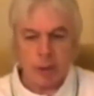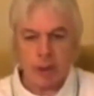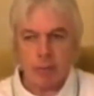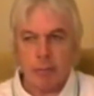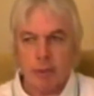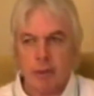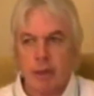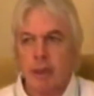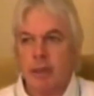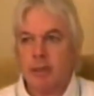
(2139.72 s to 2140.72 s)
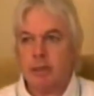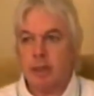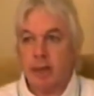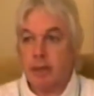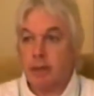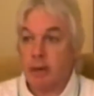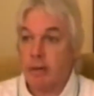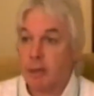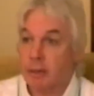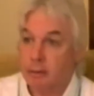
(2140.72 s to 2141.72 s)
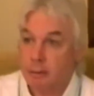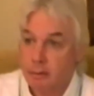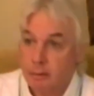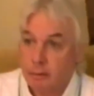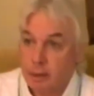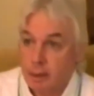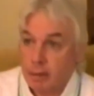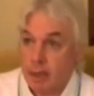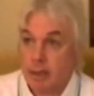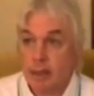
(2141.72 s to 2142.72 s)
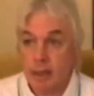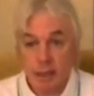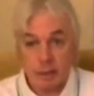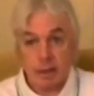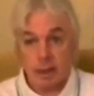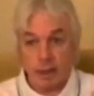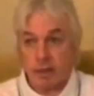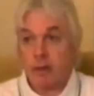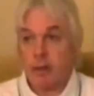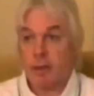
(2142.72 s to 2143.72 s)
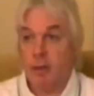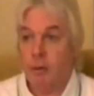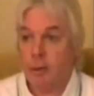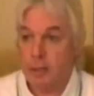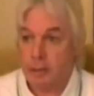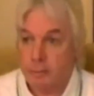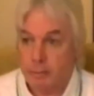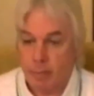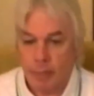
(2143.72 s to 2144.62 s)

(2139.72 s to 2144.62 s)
body computer, is electrochemical, right? It's an electrochemical organism.